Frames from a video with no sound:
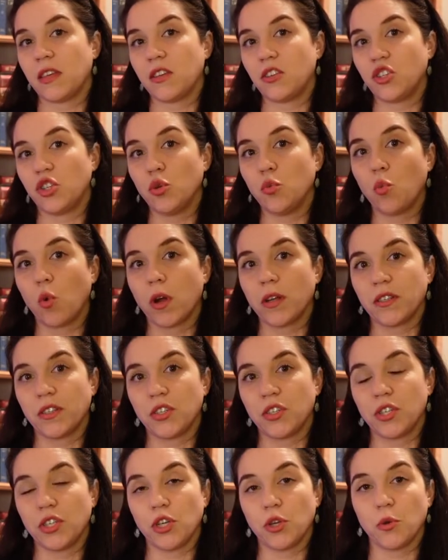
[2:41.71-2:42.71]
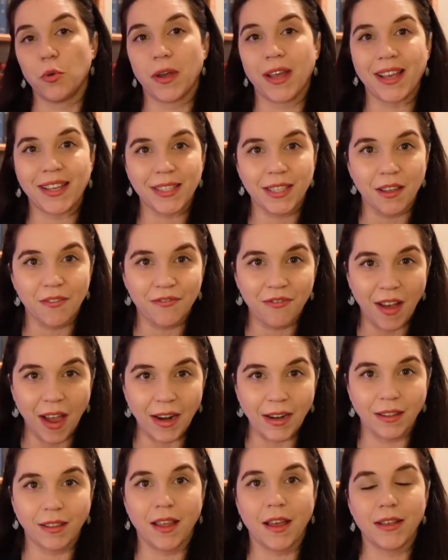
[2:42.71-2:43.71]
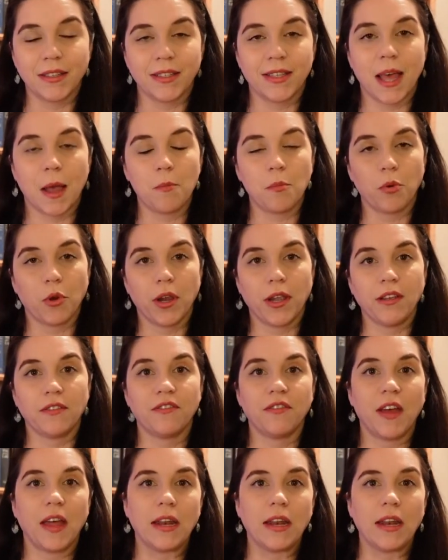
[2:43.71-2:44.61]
that you want to do is finalize that brief.